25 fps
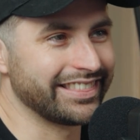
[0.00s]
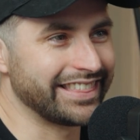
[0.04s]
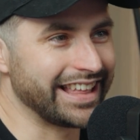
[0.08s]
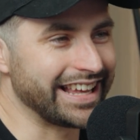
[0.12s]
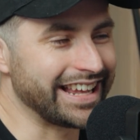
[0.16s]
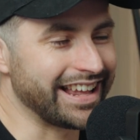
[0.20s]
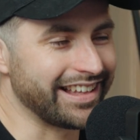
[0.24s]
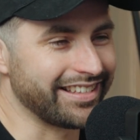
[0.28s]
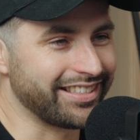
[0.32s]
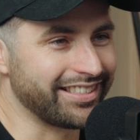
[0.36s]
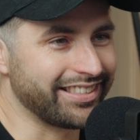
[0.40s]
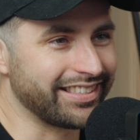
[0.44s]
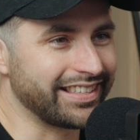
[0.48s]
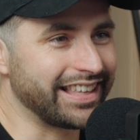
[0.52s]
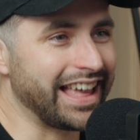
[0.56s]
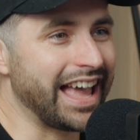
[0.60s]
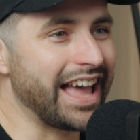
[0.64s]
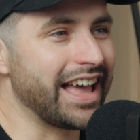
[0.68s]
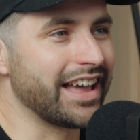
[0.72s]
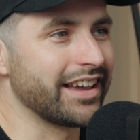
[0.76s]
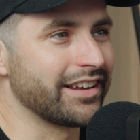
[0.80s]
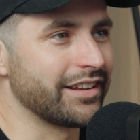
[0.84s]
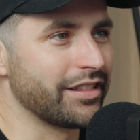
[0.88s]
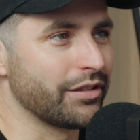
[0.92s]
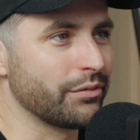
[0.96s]
They get
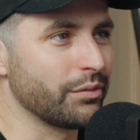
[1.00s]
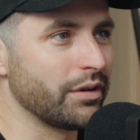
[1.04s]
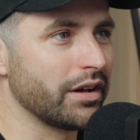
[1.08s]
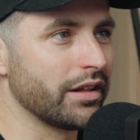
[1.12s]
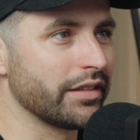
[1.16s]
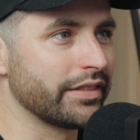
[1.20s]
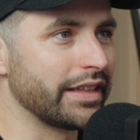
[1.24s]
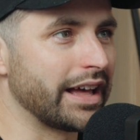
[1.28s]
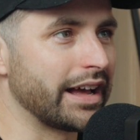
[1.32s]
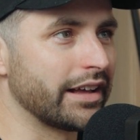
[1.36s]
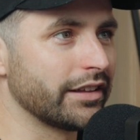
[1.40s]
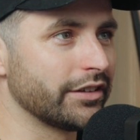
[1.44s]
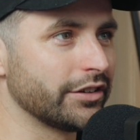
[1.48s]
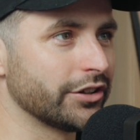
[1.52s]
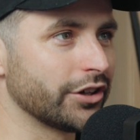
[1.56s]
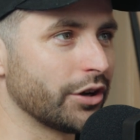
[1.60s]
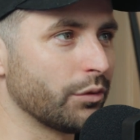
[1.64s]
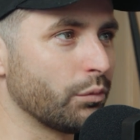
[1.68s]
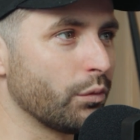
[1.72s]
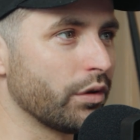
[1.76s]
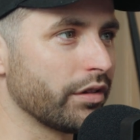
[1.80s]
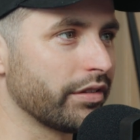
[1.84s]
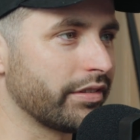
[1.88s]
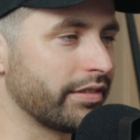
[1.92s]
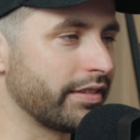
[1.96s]
scared as well that,
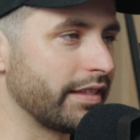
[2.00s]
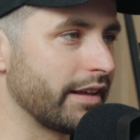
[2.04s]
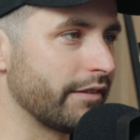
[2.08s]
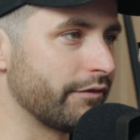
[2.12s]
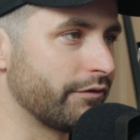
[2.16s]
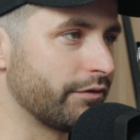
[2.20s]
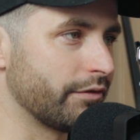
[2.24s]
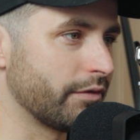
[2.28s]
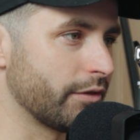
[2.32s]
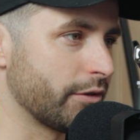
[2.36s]
once they've